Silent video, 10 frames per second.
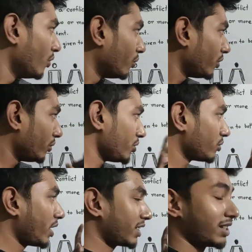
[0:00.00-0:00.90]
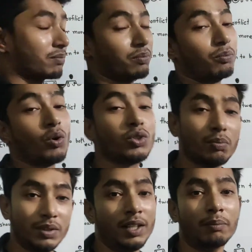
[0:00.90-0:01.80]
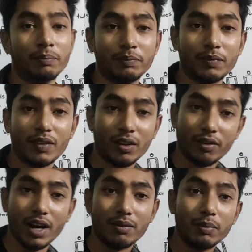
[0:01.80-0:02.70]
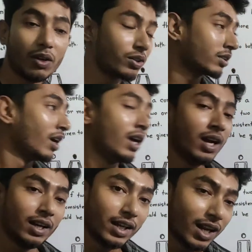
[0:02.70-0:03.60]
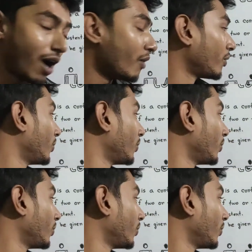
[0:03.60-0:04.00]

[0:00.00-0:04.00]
We should accept both of them, right? Because in our